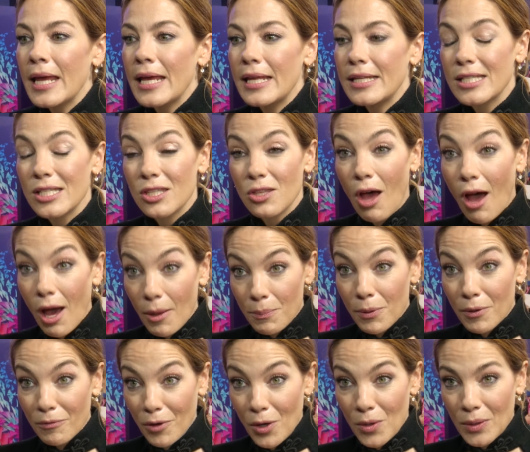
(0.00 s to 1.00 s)
It's
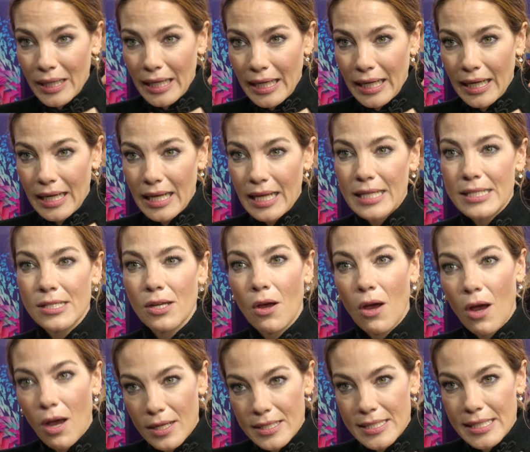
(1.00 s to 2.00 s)
thought-provoking, it's
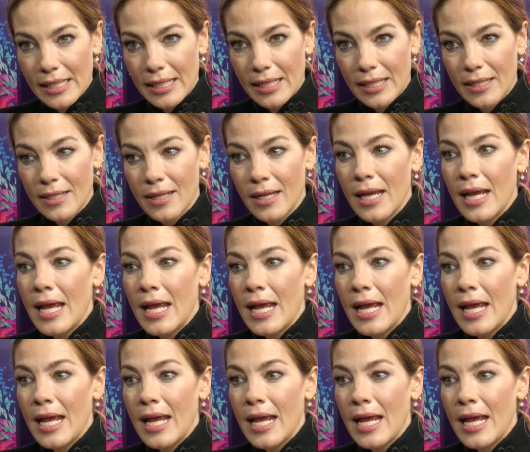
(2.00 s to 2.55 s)
haunting,